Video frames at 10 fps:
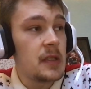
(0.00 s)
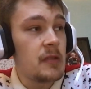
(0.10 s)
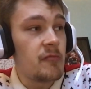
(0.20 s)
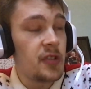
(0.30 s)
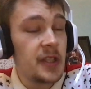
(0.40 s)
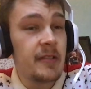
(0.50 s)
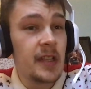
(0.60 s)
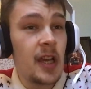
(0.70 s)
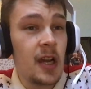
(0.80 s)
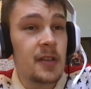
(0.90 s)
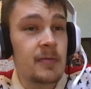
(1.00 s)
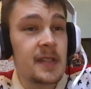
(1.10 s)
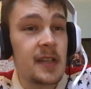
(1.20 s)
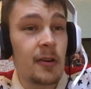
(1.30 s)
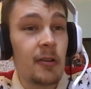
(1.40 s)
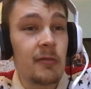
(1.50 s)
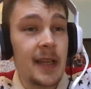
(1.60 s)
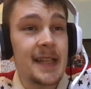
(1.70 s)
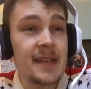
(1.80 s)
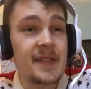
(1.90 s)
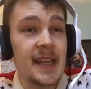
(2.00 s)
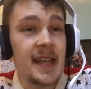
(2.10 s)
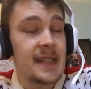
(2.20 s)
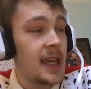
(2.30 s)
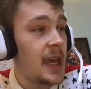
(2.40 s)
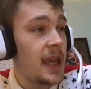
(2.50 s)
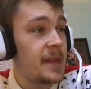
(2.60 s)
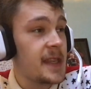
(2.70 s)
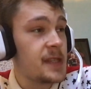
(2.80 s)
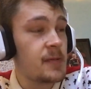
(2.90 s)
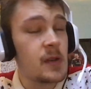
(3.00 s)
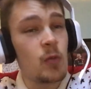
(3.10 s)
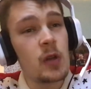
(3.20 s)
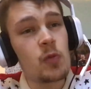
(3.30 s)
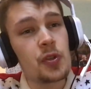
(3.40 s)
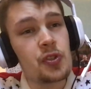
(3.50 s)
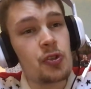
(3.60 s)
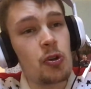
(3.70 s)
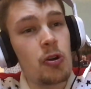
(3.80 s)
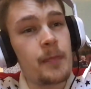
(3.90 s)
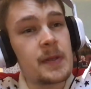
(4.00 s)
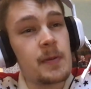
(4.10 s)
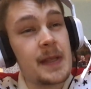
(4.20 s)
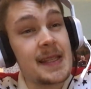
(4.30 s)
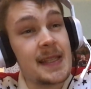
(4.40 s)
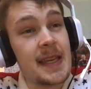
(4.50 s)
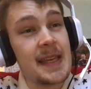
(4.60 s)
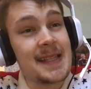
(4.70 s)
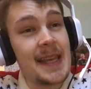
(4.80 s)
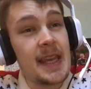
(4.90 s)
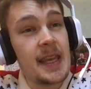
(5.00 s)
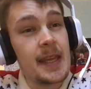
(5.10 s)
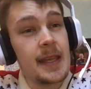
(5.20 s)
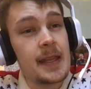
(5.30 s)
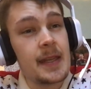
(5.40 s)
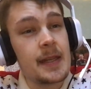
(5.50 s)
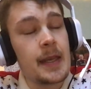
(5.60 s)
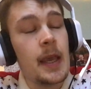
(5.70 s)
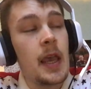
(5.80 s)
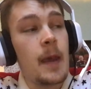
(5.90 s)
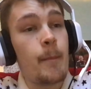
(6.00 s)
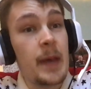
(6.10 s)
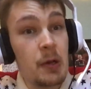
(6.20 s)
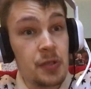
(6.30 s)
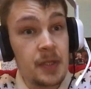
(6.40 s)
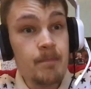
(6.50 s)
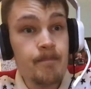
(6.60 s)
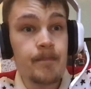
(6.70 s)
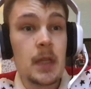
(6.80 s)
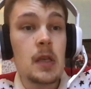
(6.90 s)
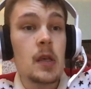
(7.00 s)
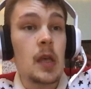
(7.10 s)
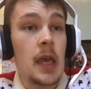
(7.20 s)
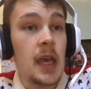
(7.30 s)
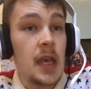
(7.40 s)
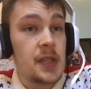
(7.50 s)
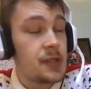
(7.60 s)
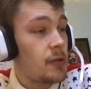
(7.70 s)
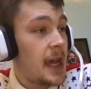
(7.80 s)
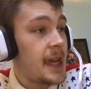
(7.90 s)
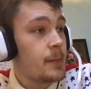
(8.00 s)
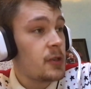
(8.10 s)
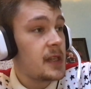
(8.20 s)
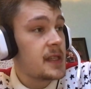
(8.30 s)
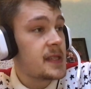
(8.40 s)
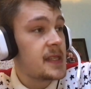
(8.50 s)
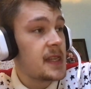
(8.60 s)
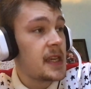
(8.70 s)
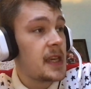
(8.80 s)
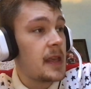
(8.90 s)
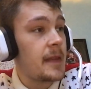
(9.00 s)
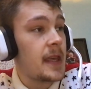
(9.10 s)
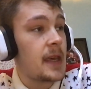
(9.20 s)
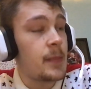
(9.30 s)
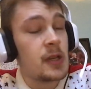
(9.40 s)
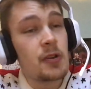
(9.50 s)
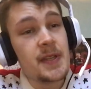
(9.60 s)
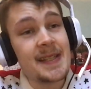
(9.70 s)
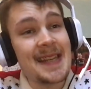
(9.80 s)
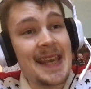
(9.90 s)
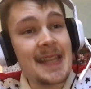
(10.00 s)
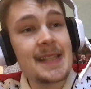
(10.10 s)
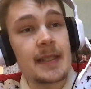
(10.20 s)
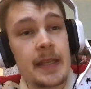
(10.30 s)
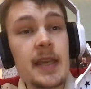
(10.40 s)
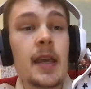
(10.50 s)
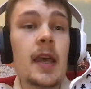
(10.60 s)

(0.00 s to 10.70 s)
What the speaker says: Really, really hard one to call, as I've said. This was a 1-1 draw between the sides in Belgium. So I'm going to say that because it's in Italy,